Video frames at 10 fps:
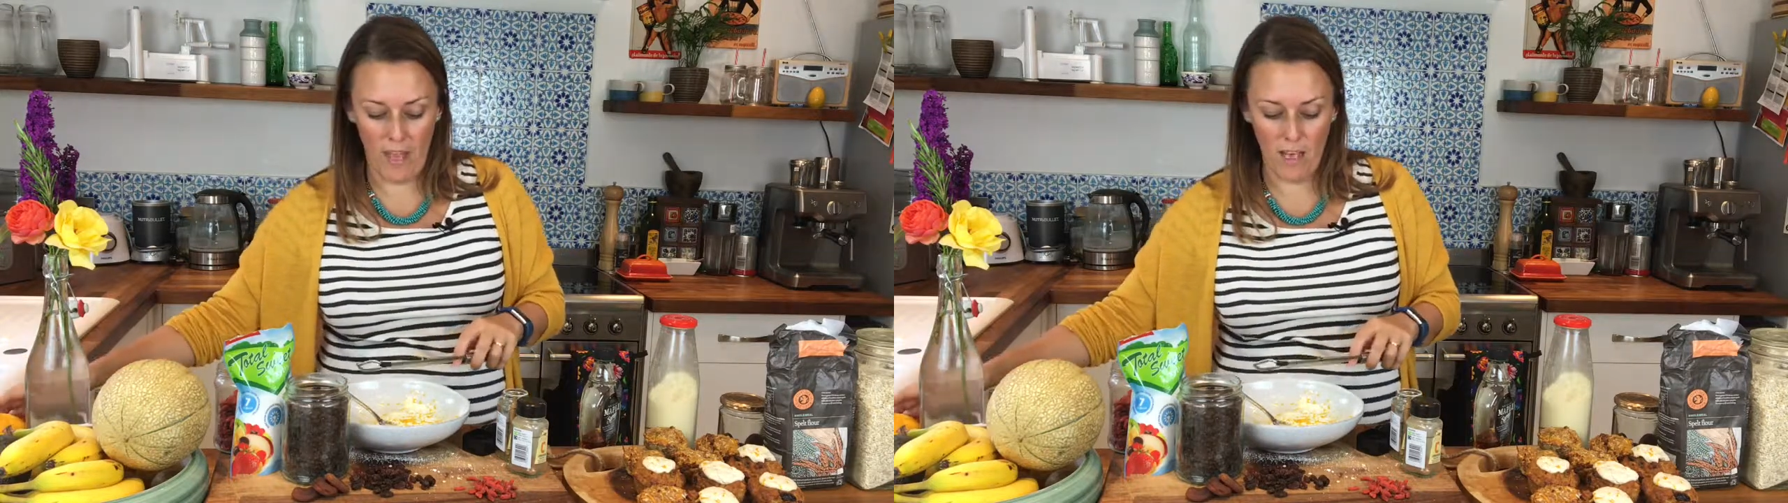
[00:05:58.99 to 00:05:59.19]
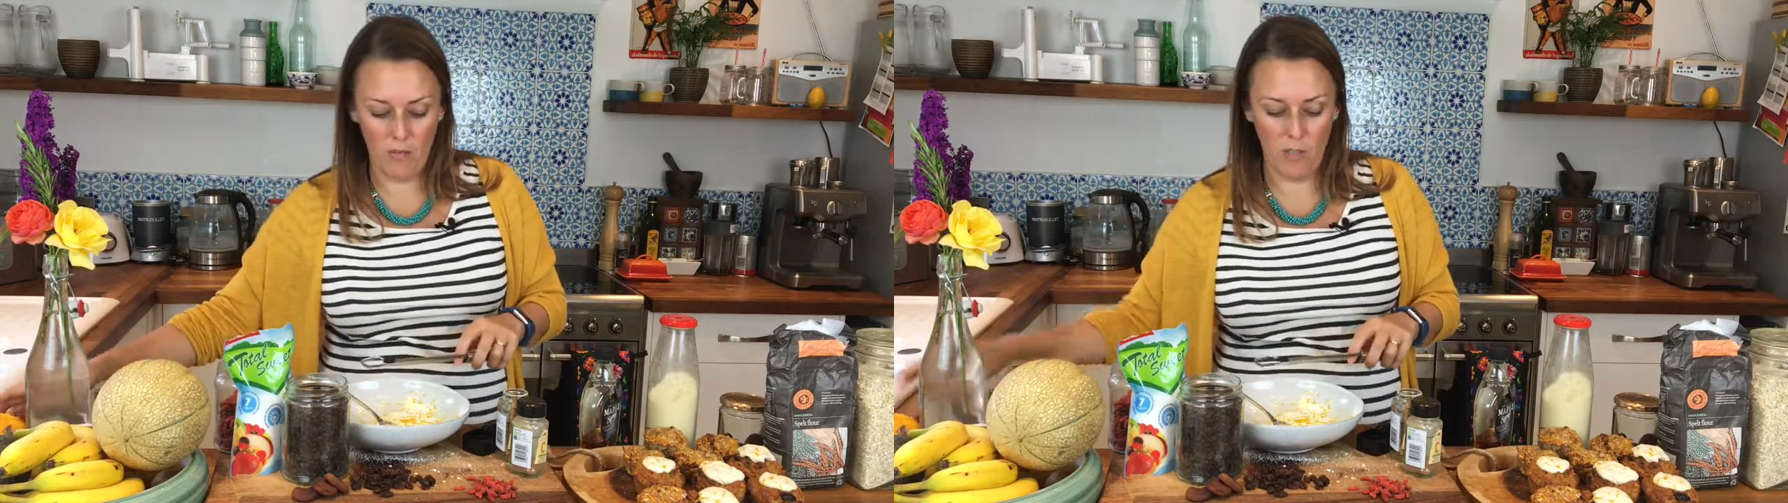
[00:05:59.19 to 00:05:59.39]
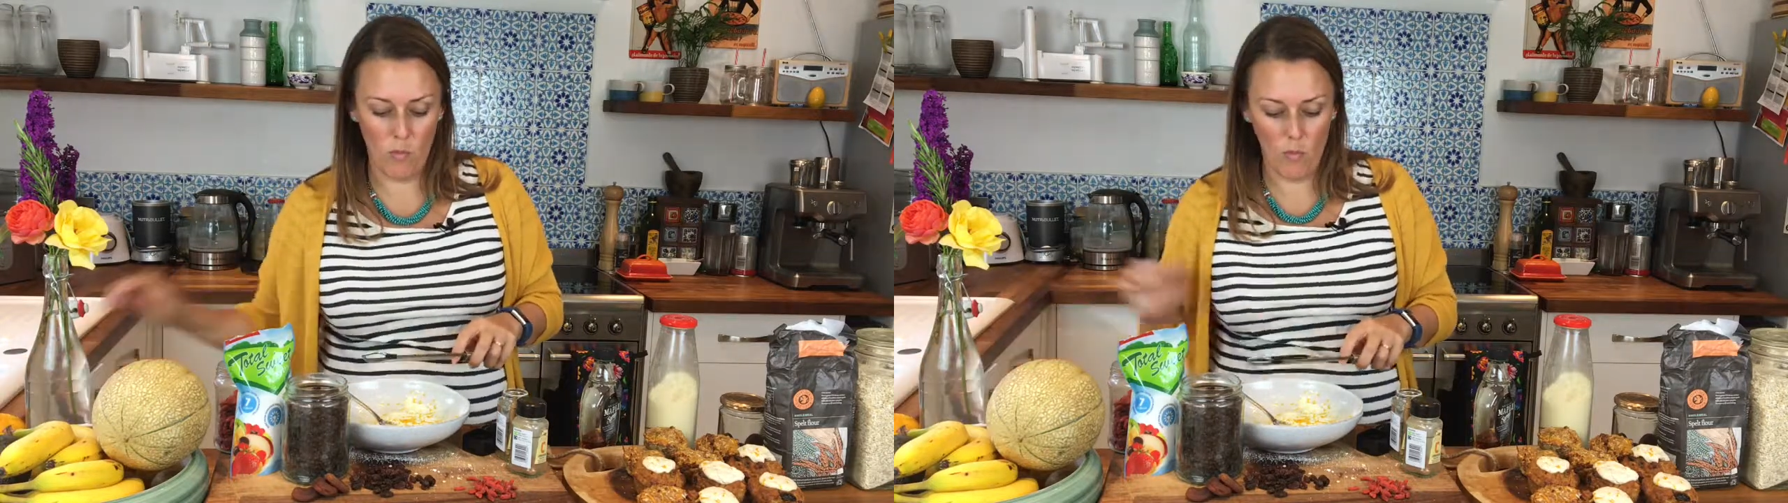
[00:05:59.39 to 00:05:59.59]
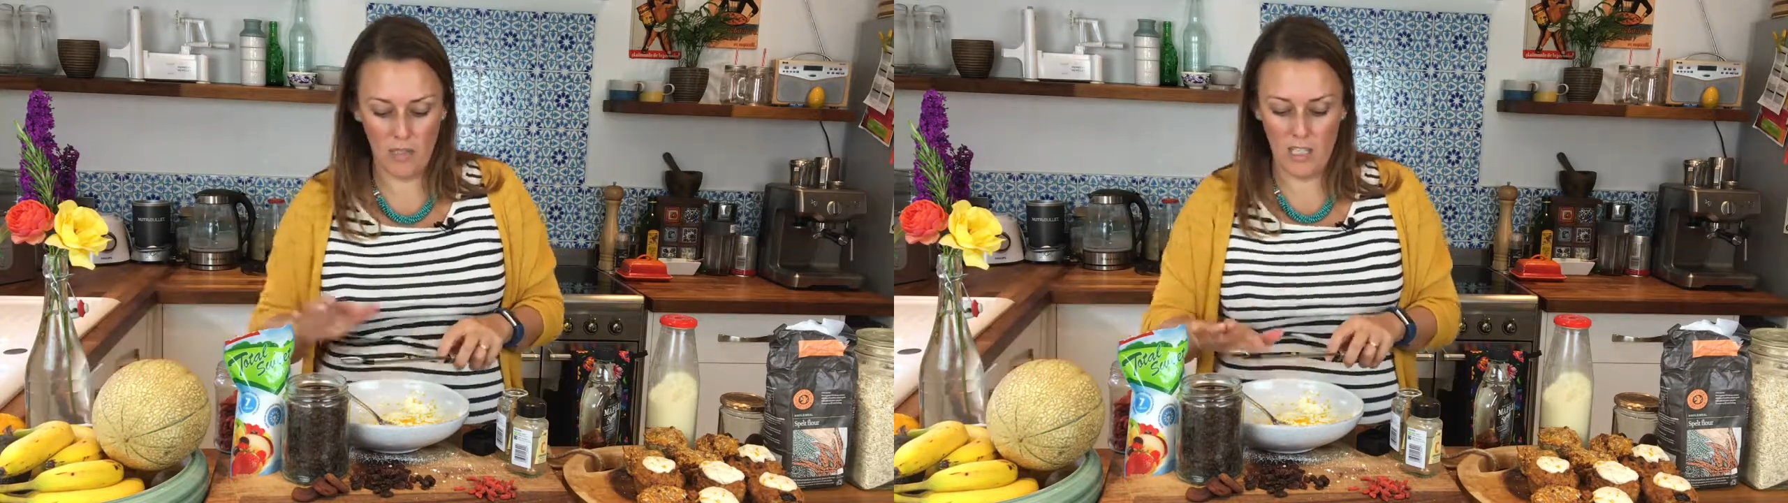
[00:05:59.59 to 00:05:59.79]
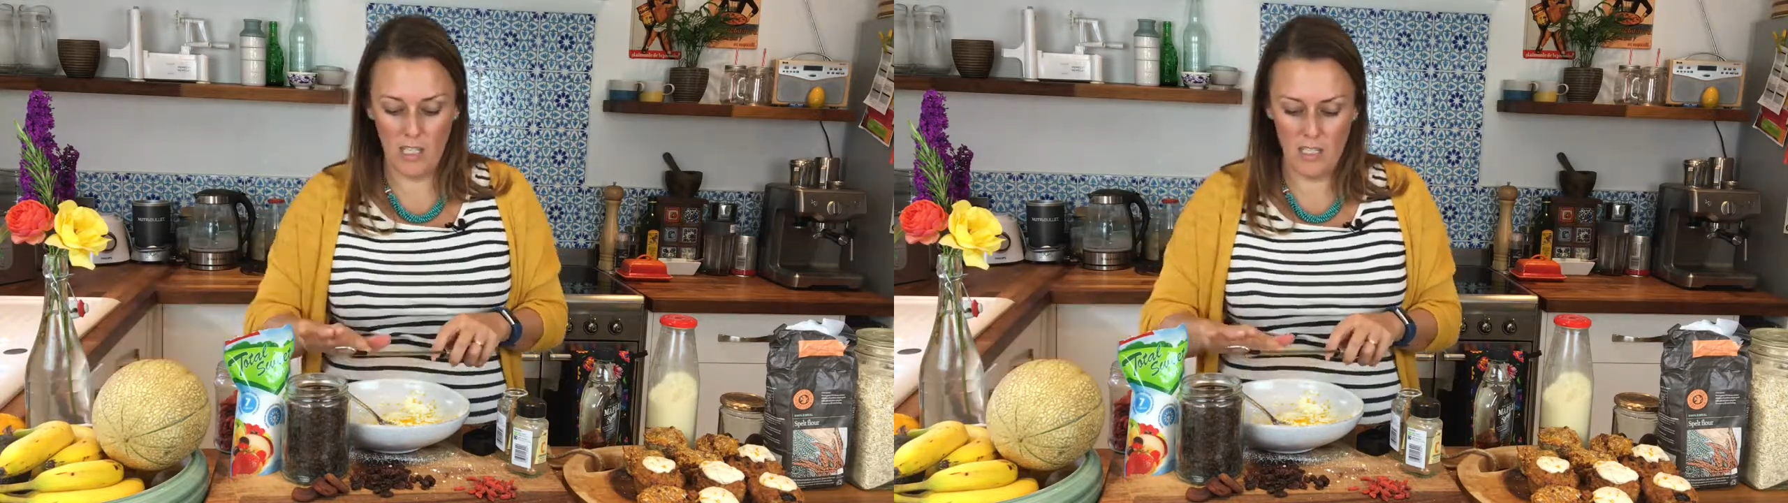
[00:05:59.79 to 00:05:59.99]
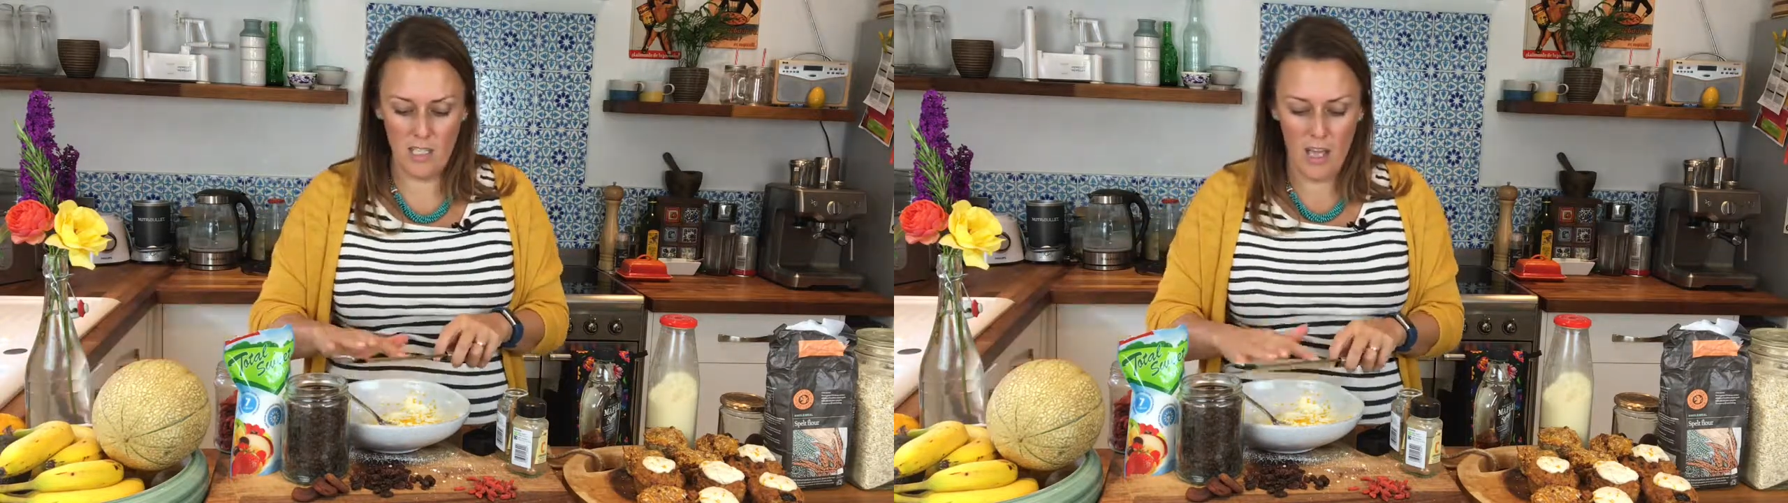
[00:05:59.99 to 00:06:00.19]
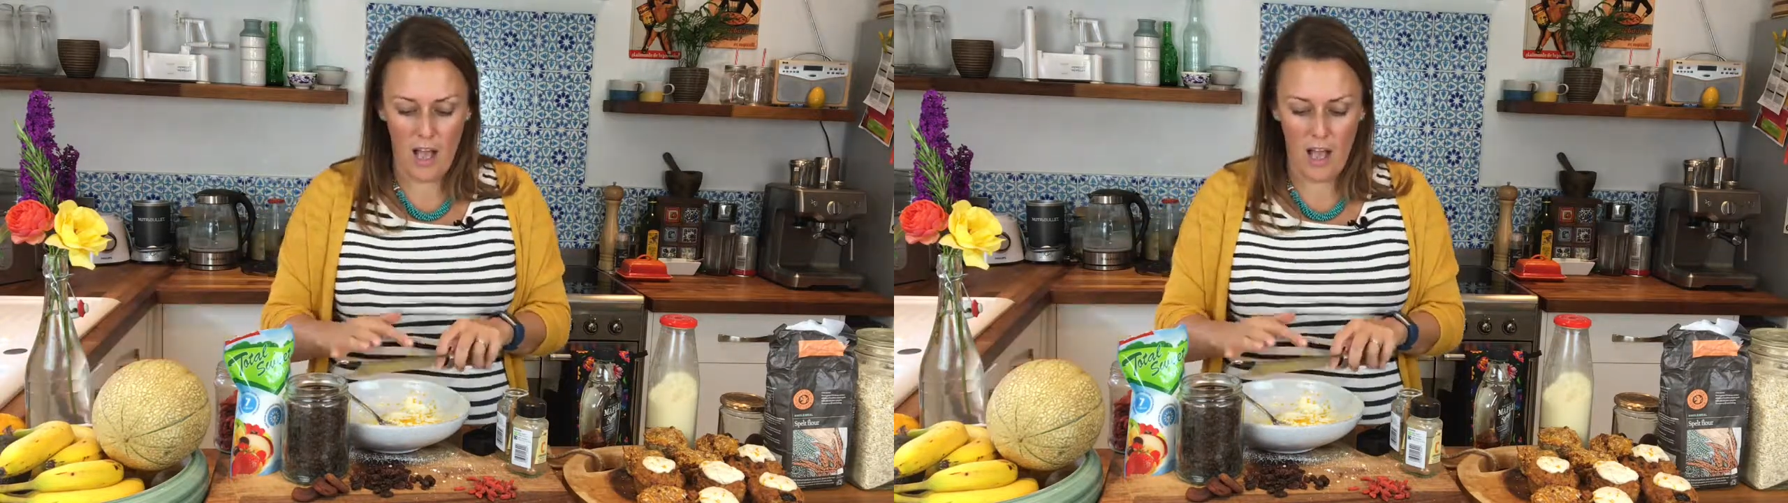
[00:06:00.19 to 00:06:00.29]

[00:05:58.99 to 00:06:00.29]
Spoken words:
that if you wanted.